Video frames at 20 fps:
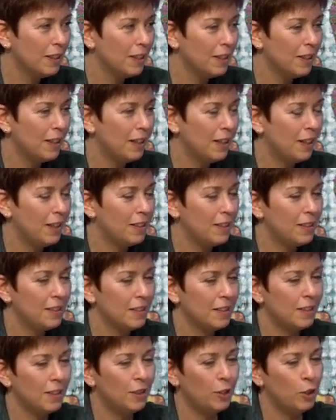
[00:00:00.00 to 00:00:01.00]
And,
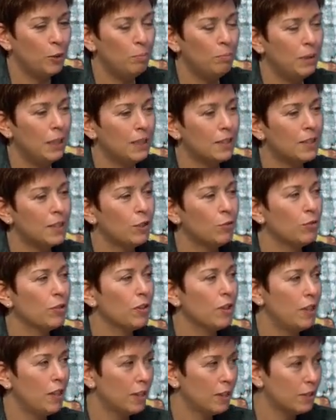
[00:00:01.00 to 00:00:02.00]
it means
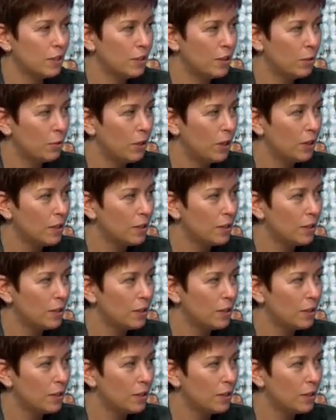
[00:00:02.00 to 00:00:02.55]
different things to us.